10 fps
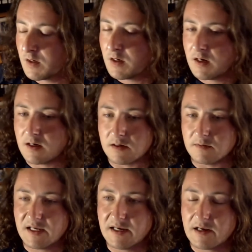
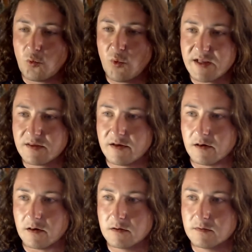And I wait
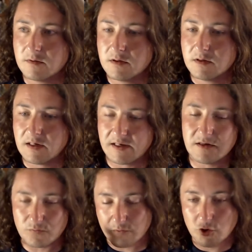there. I get a
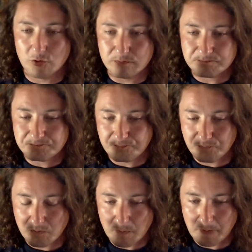room
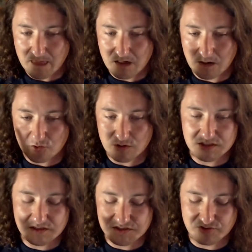across
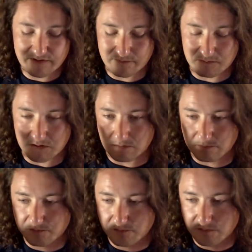the street from the
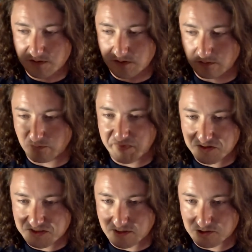repair
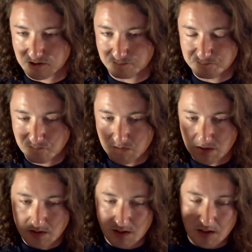station,
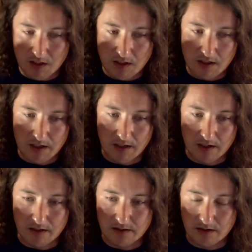
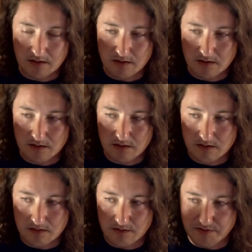and
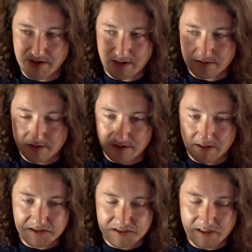then the
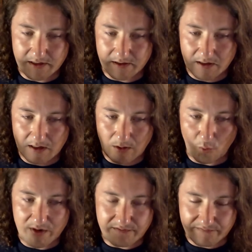next day, I
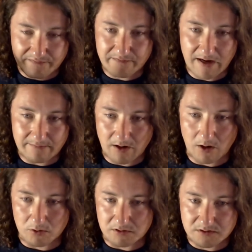wait 5
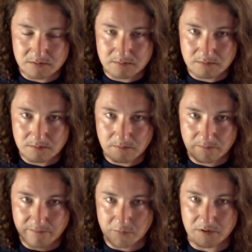hours
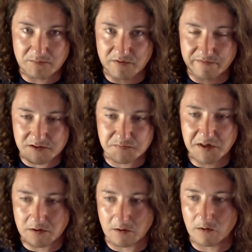for them to fix my
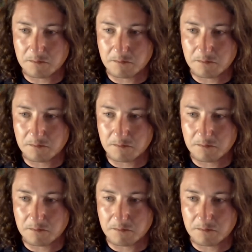car.